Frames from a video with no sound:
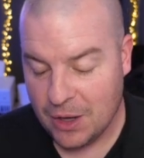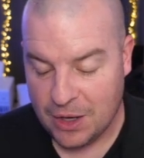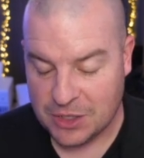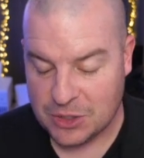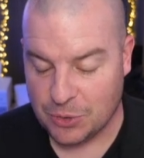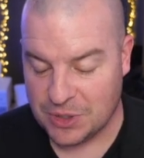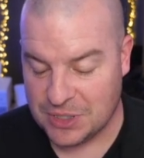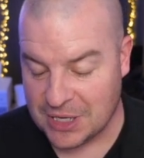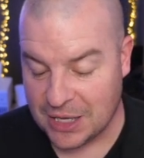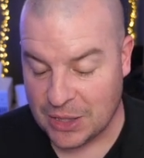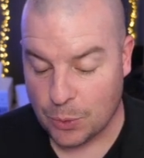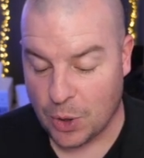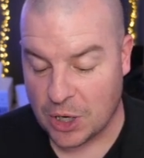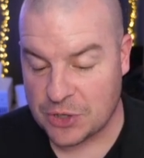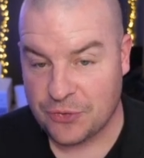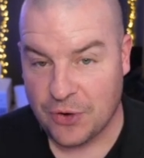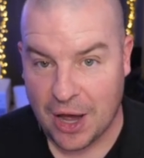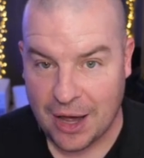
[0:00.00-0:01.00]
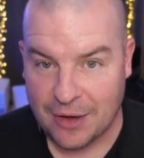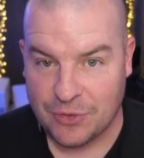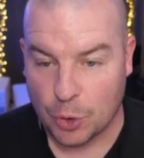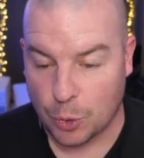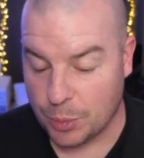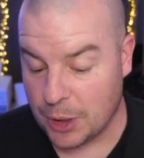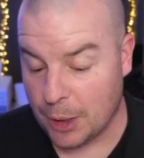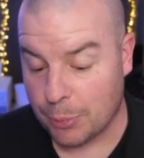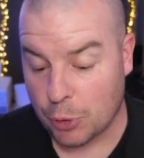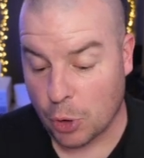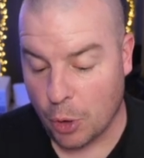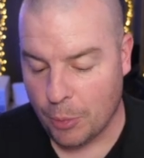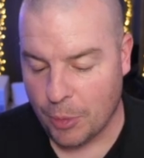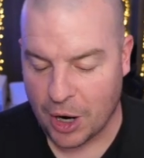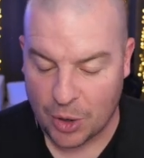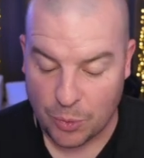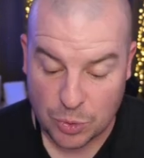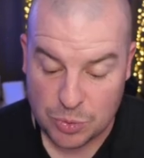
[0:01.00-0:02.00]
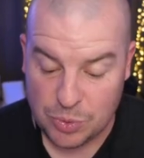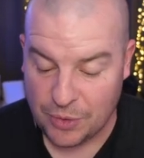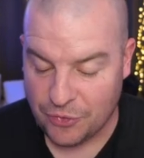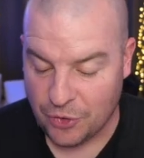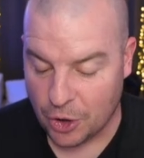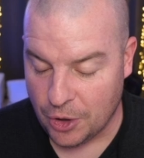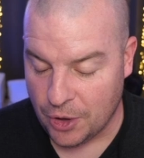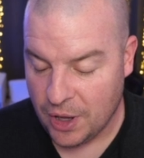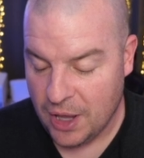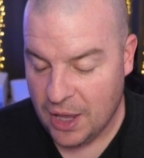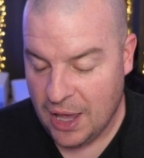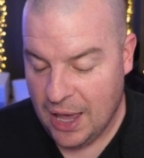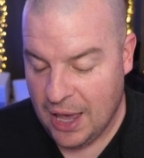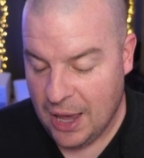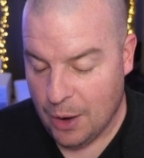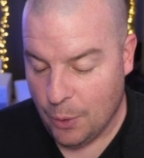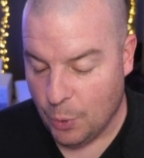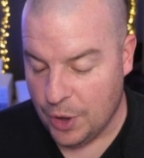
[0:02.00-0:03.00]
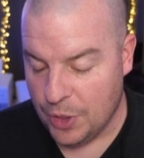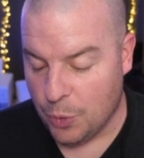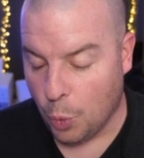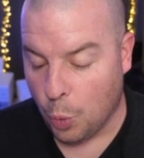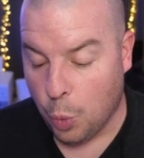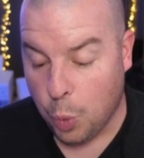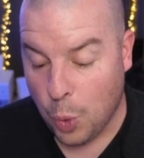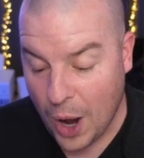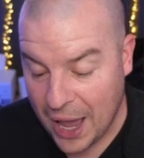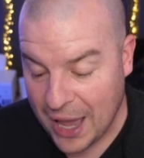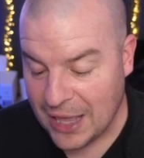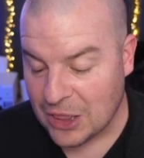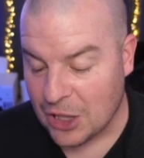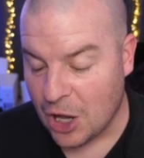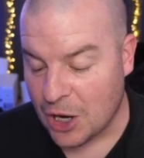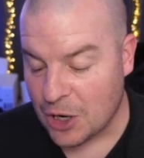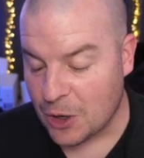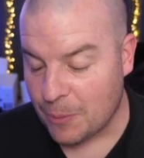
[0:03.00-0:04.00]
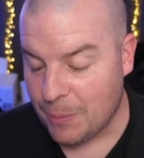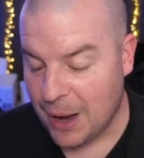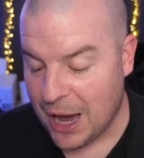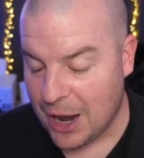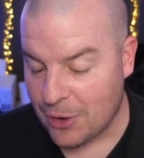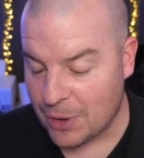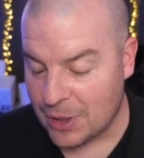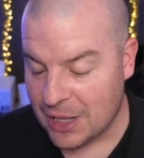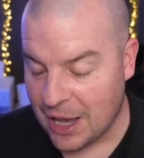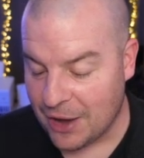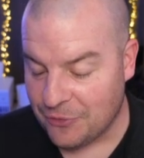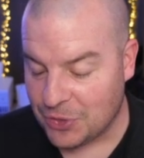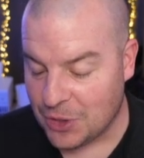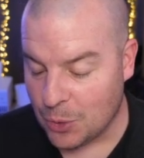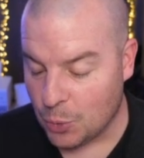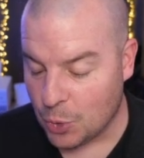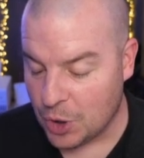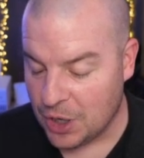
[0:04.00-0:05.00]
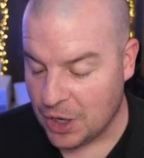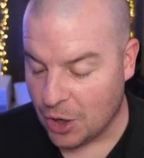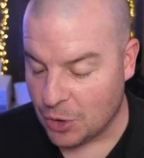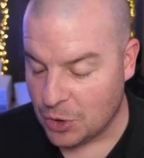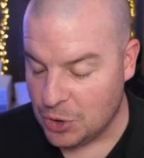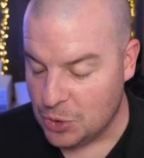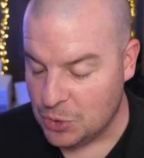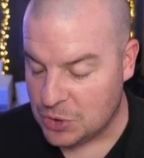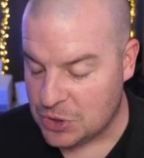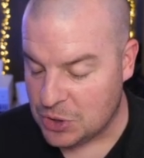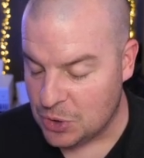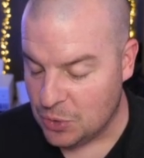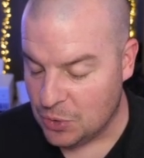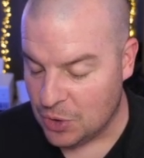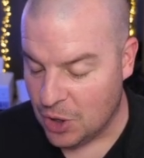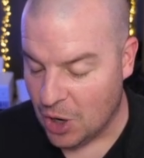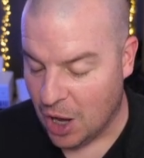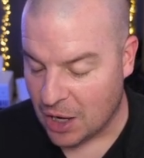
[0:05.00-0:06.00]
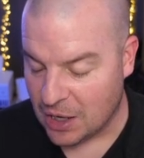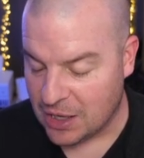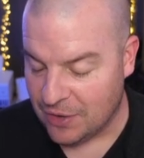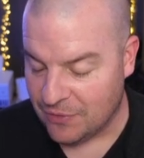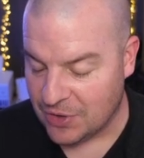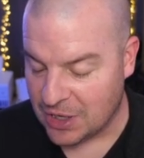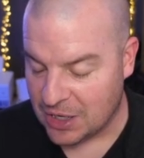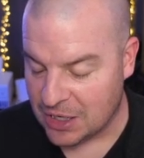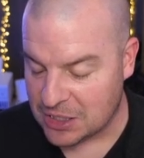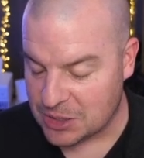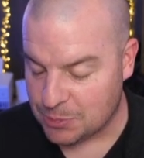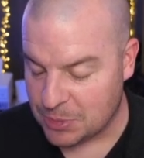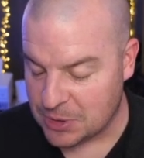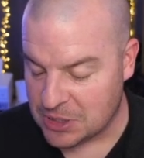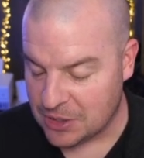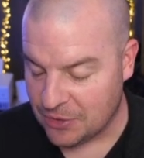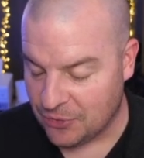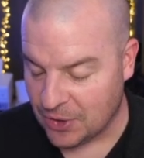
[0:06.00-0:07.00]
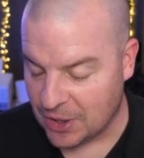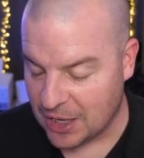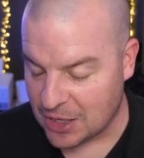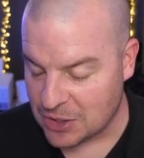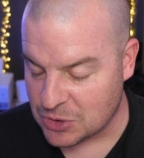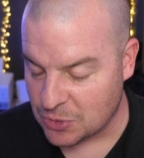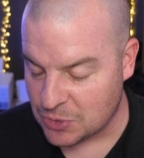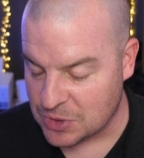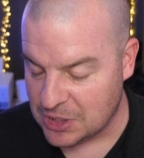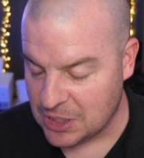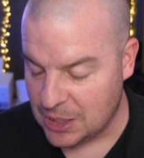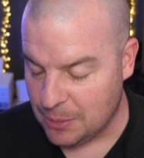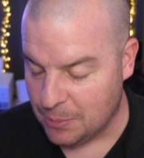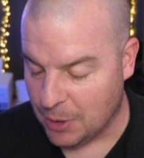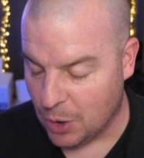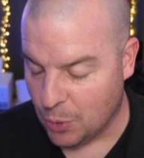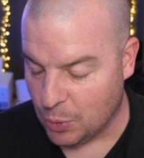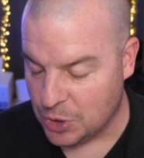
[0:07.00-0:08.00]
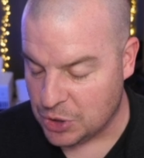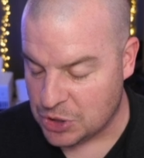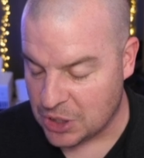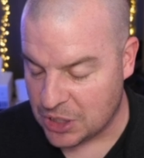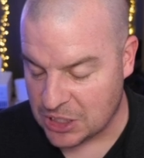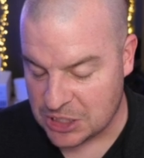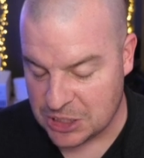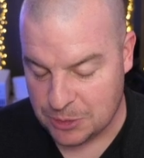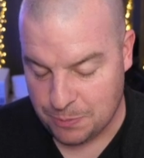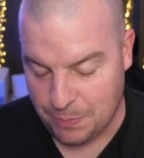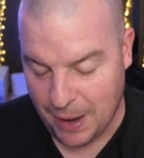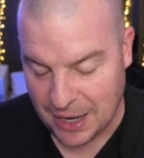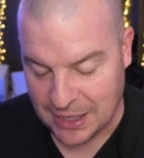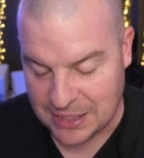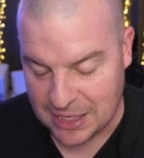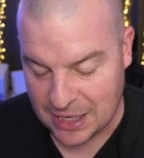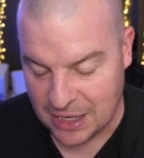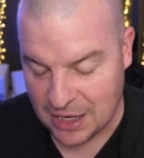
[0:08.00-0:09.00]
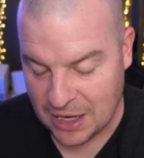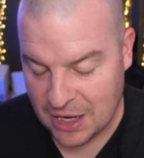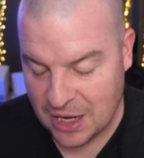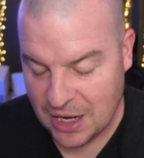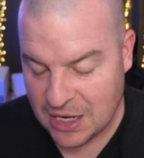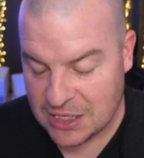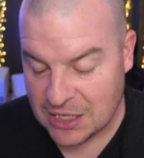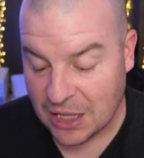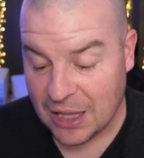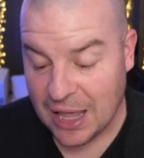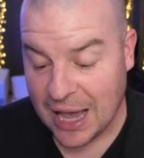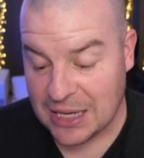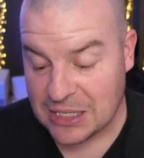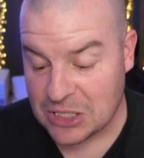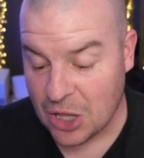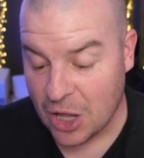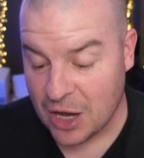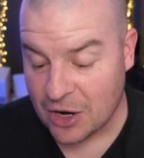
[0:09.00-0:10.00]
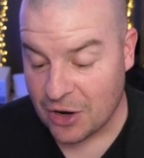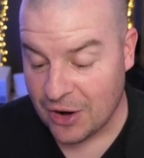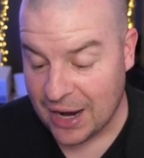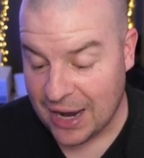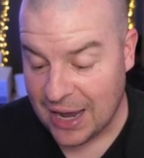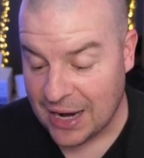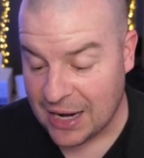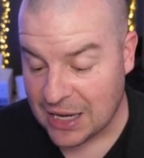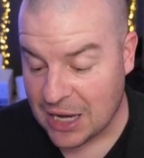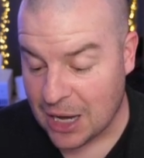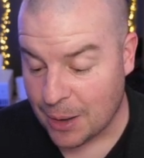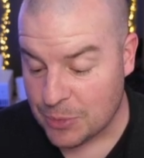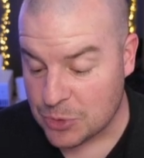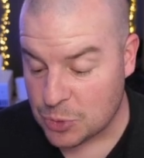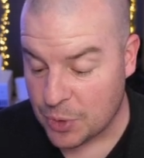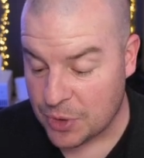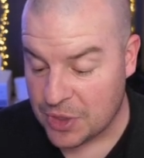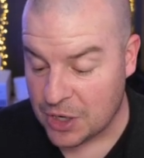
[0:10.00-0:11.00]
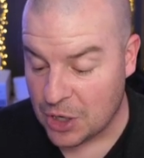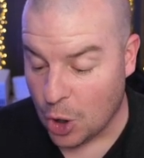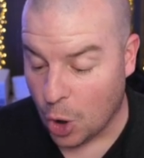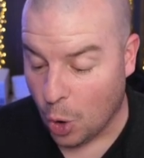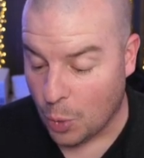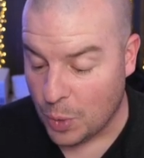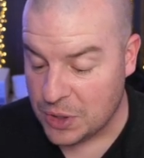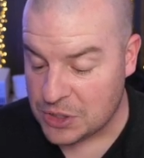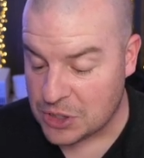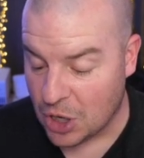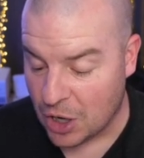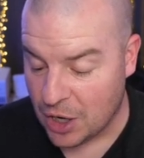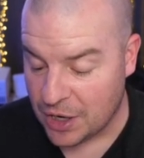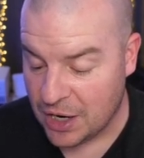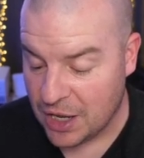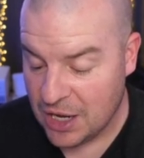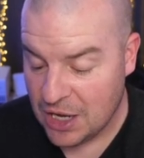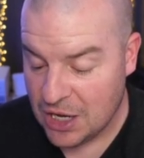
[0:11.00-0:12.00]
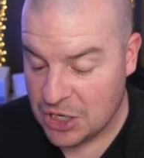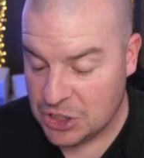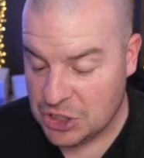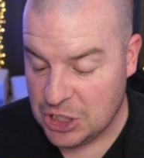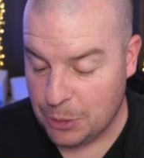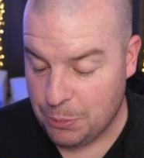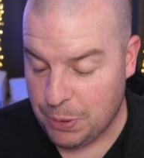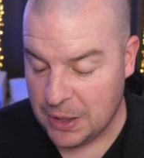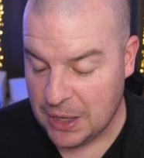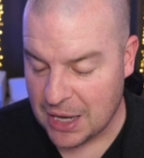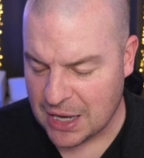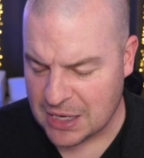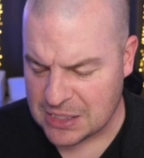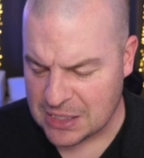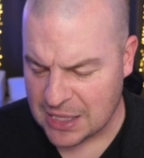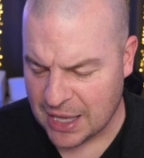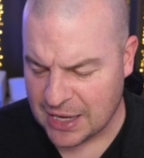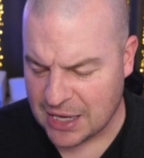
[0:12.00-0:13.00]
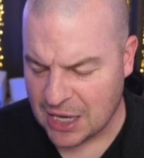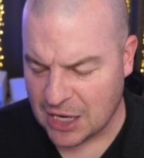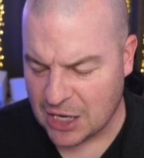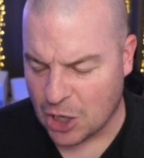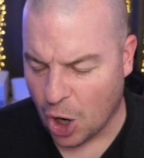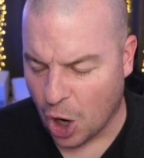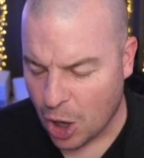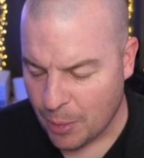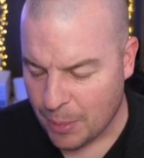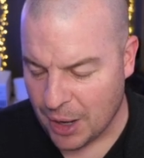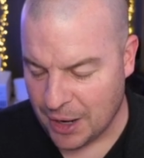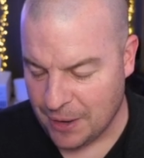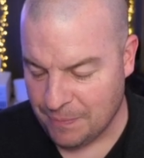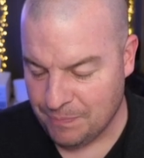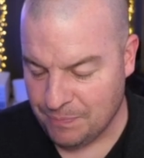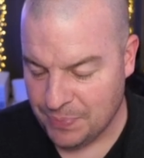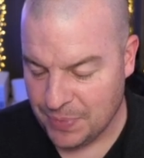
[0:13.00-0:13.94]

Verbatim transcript: so he's saying the watch 5 there will be a pro model which we've heard with way longer battery life than we are used to, not giving a specific SoC, but we should expect it to last longer. And it comes with an always on GPS like a Garmin.